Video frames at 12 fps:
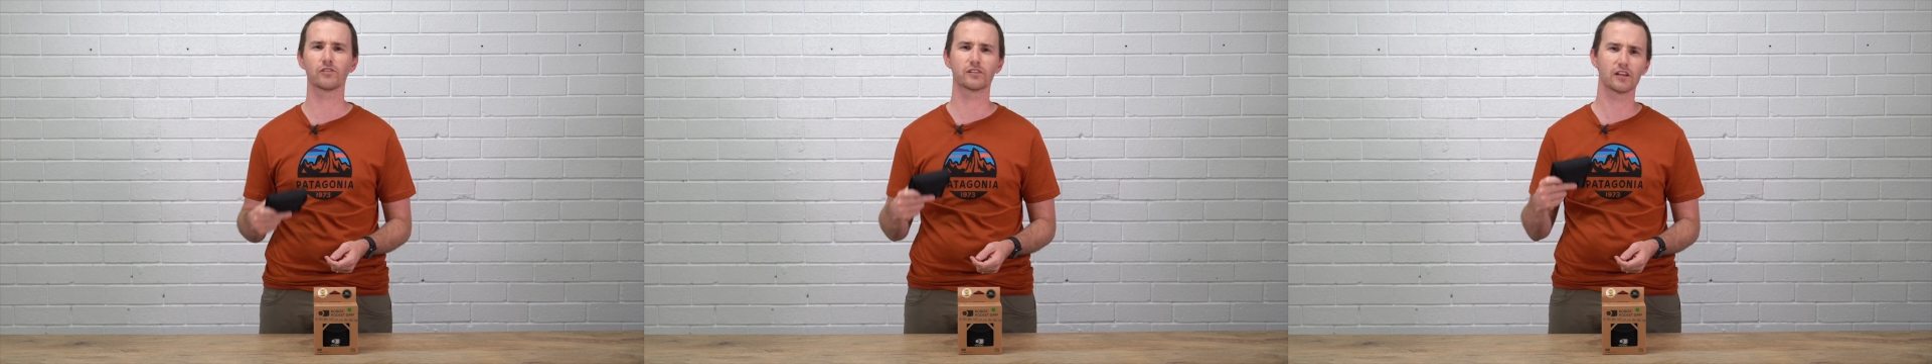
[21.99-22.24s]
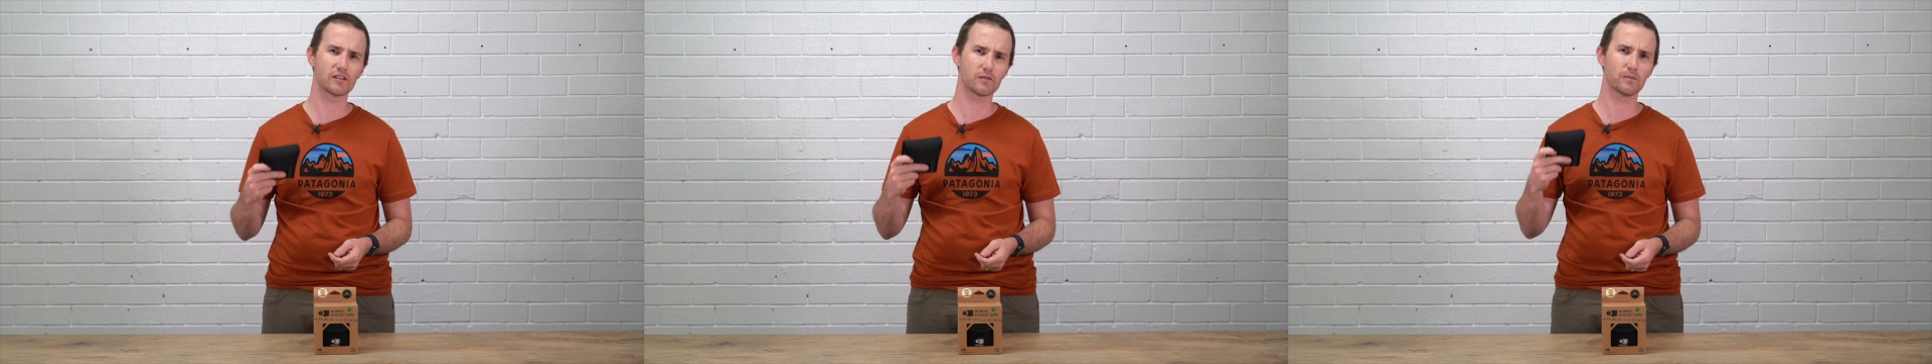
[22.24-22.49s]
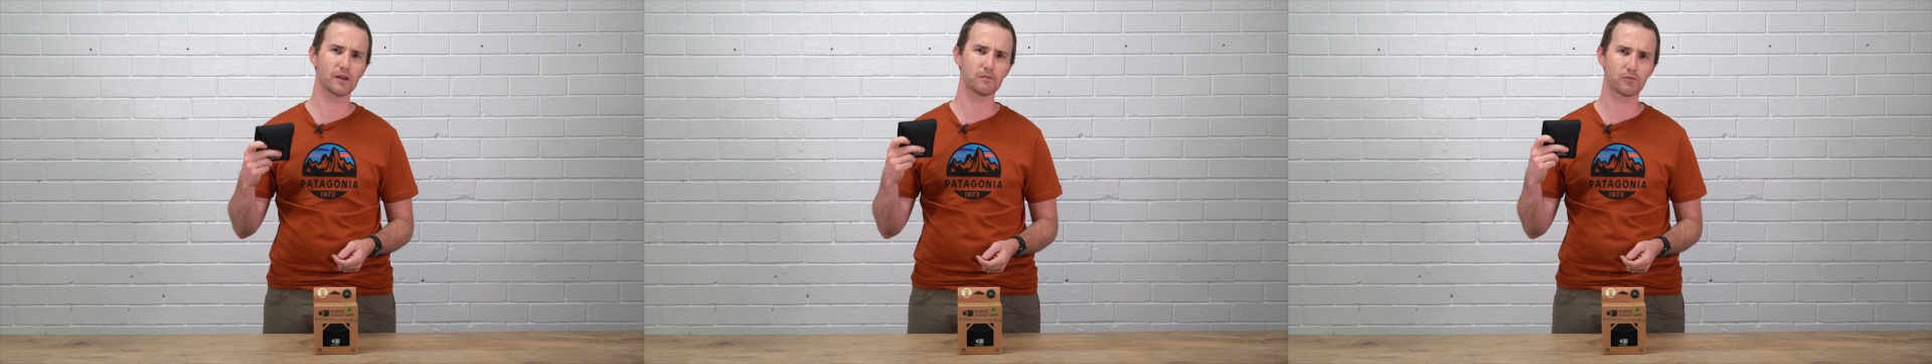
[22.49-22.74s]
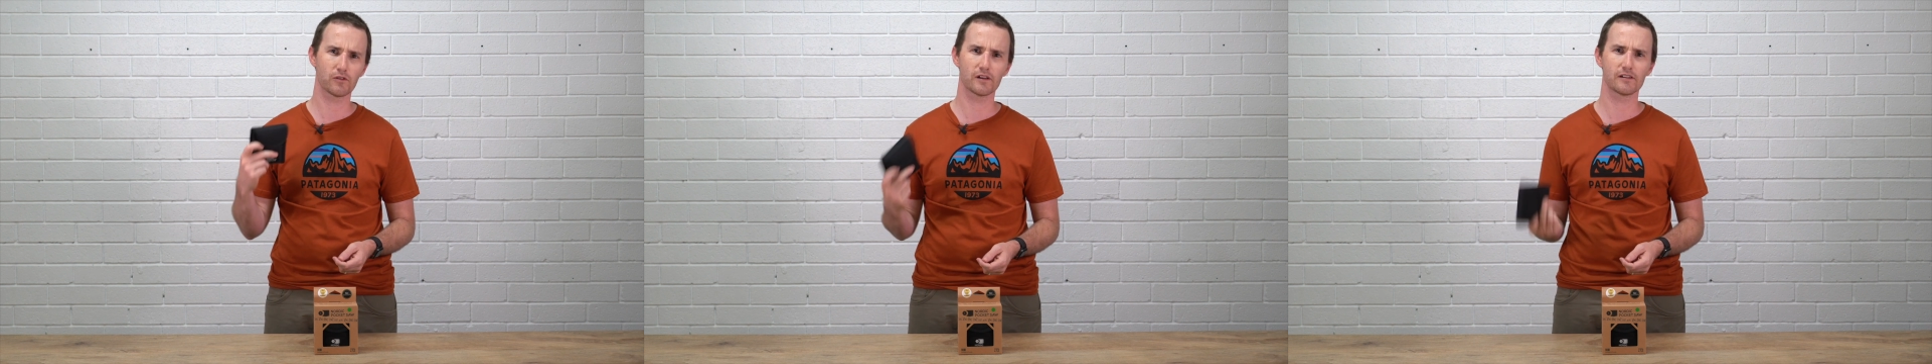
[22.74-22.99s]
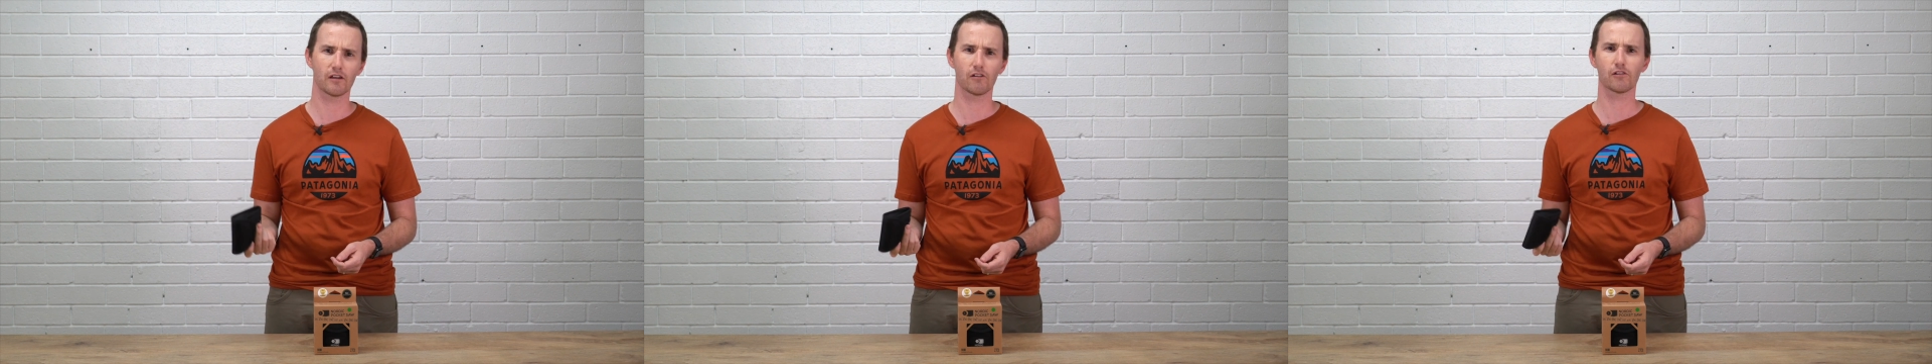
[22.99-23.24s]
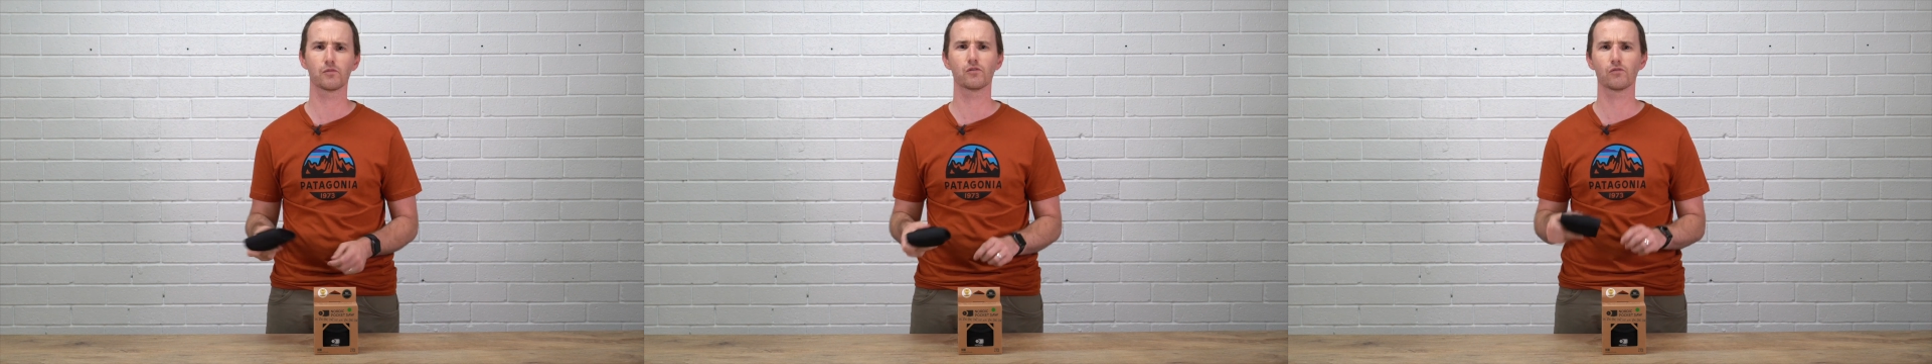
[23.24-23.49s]
The teeth have been pretty
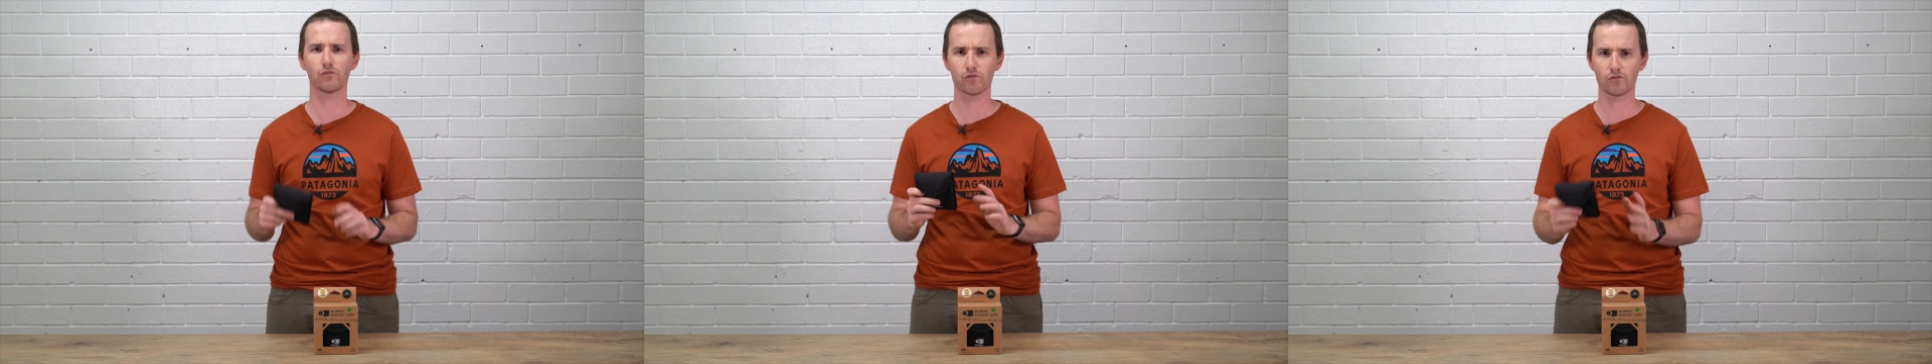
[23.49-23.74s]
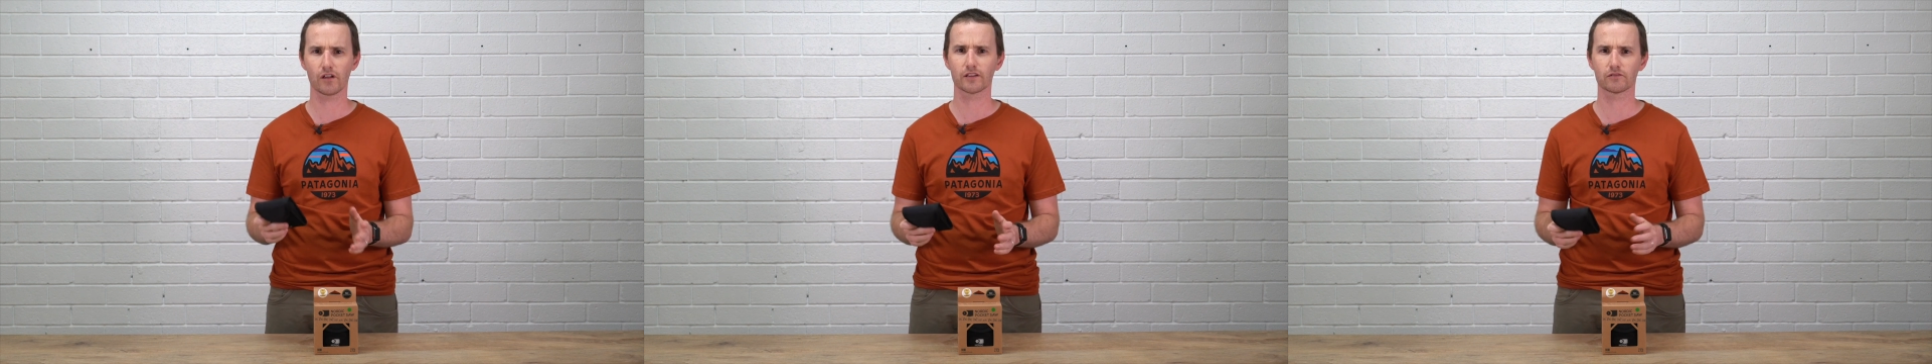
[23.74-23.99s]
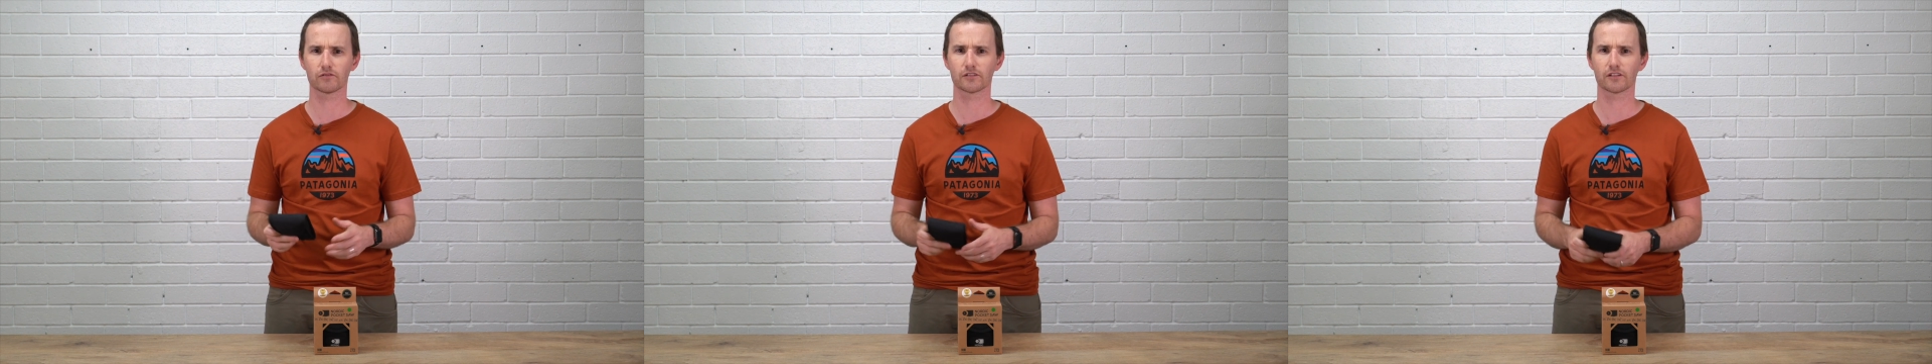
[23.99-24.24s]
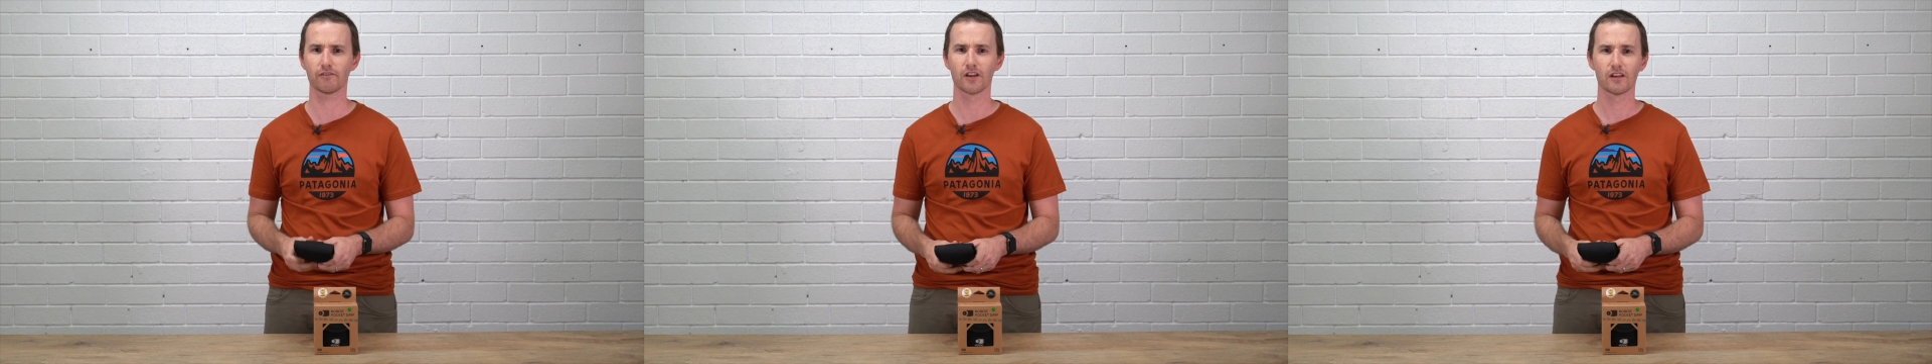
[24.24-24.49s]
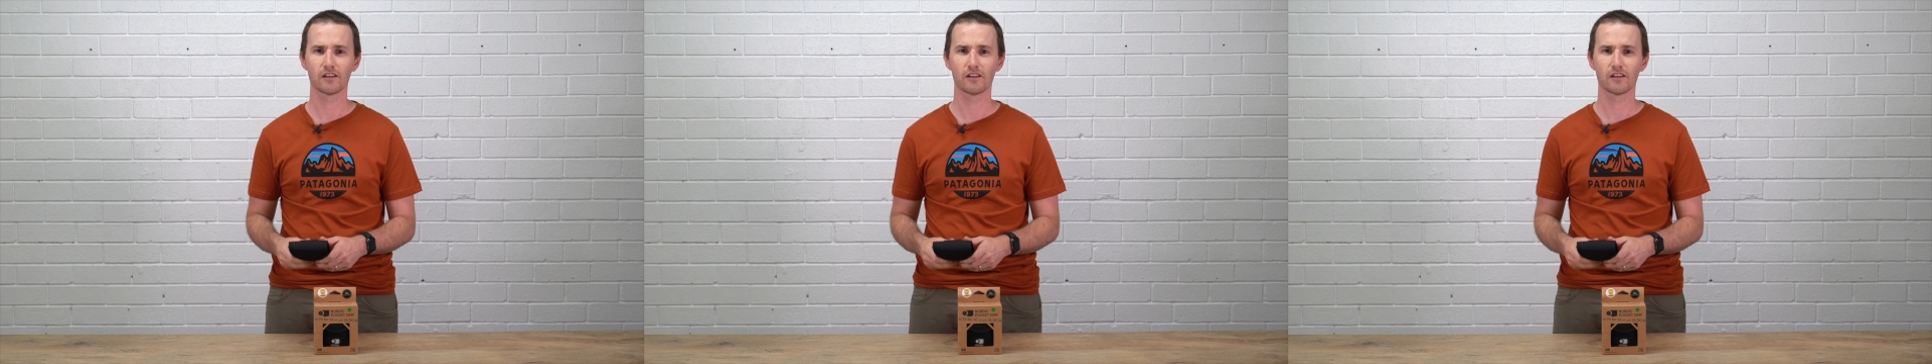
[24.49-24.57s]
terrible, all that sort of stuff.